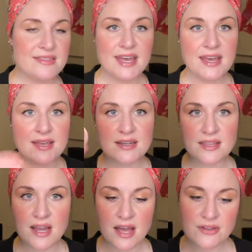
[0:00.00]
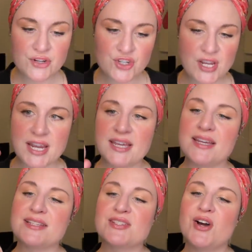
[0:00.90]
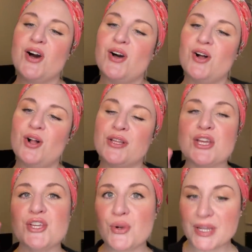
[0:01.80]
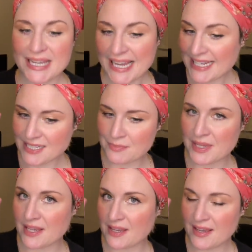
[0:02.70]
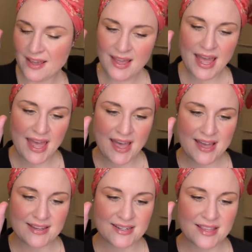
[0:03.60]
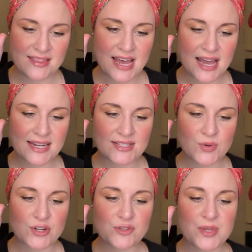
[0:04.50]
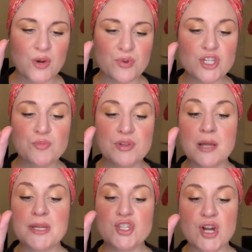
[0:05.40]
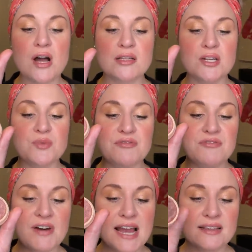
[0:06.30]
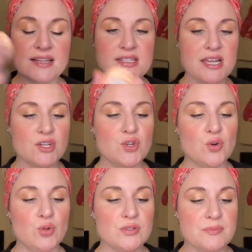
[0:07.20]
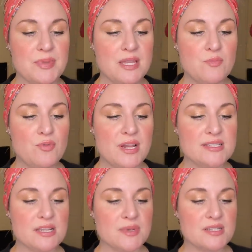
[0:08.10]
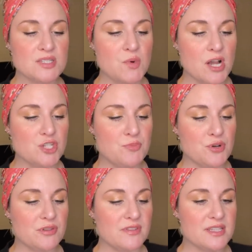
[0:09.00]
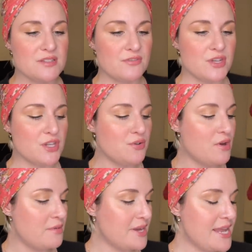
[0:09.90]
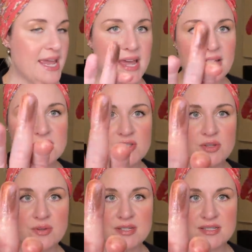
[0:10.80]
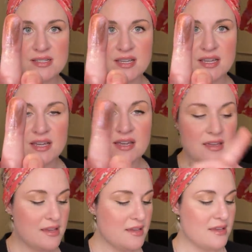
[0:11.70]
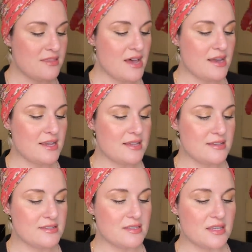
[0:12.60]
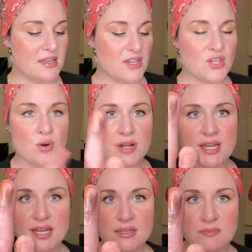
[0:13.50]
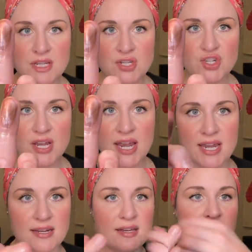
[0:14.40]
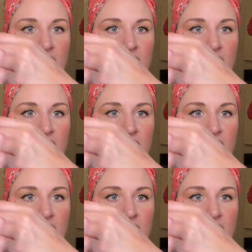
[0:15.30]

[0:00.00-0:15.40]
Then the other shade is called You're Kidding Me, and that is going to be a rich plummy chocolate with violet and gold pinpoints. I'm gonna swatch both of these for you on my hand so you can see. That is the You're Kidding Me shade.